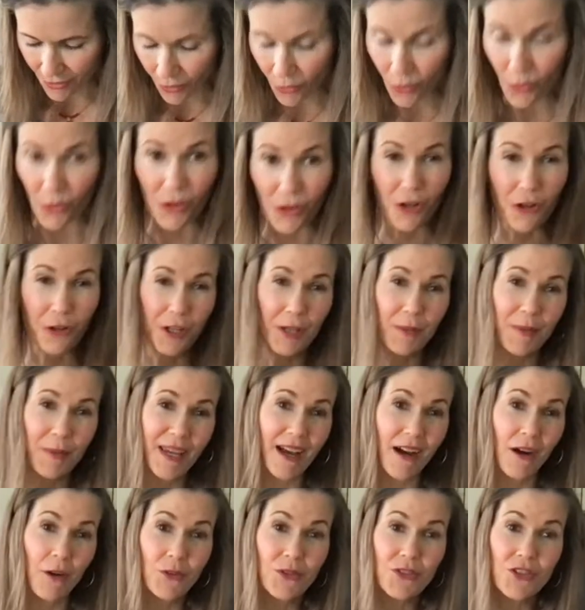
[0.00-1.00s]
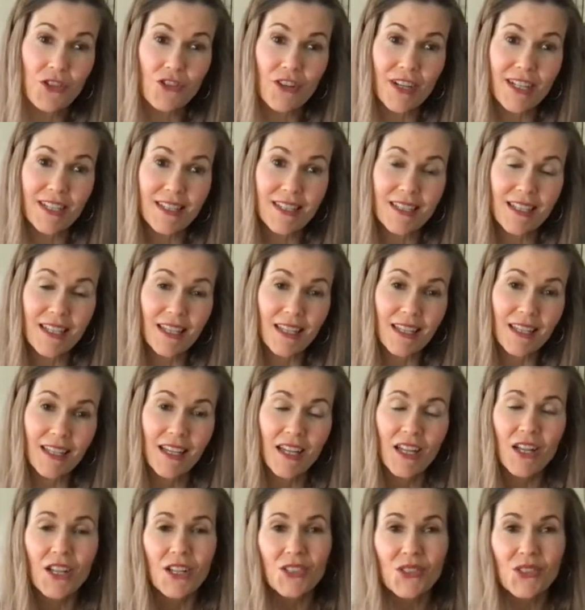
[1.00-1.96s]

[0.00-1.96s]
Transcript: Oh, the creamy house dressing.